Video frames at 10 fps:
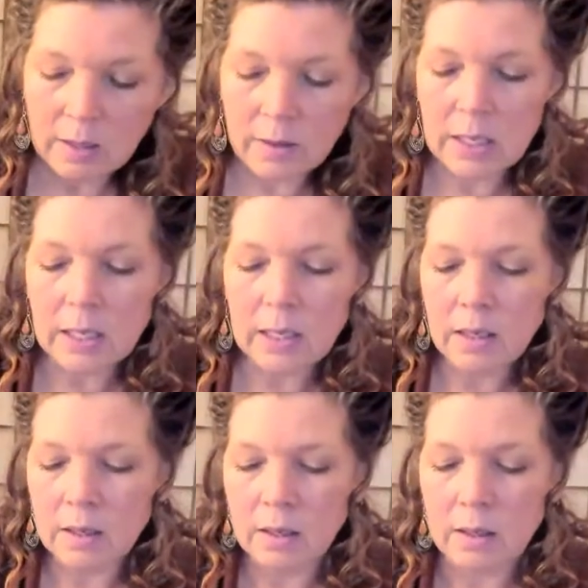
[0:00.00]

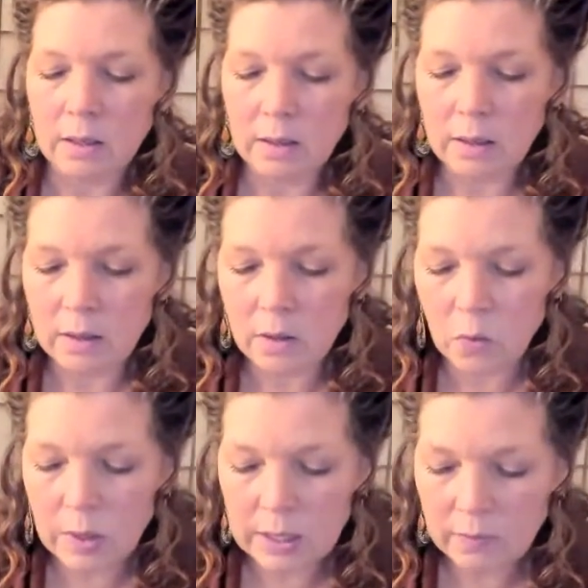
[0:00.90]
The
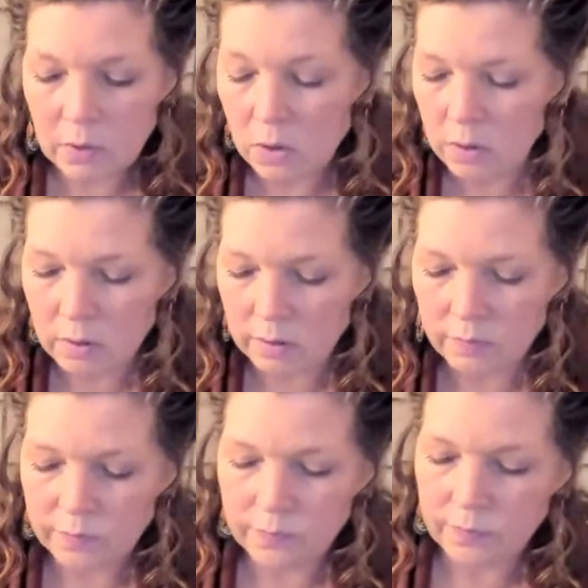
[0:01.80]
Queen of,
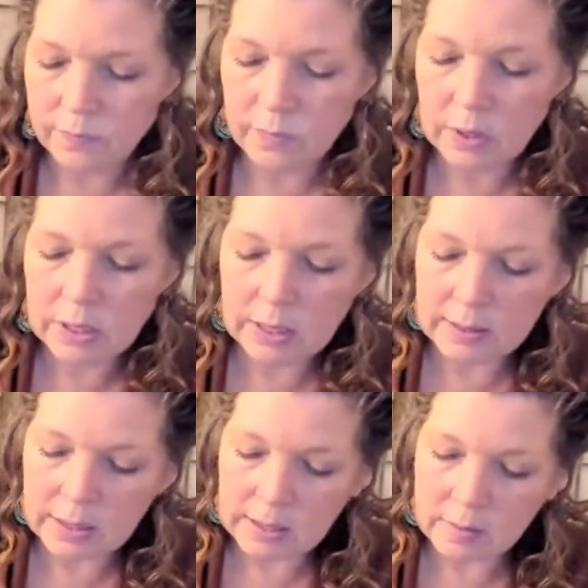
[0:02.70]
look at
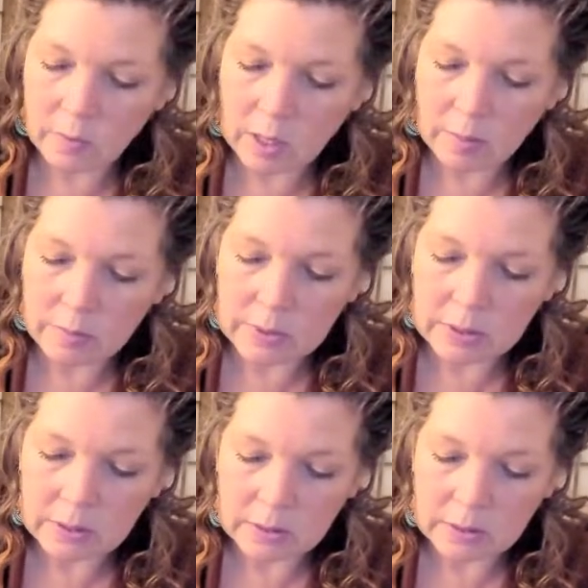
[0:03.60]
this Ace of Cups.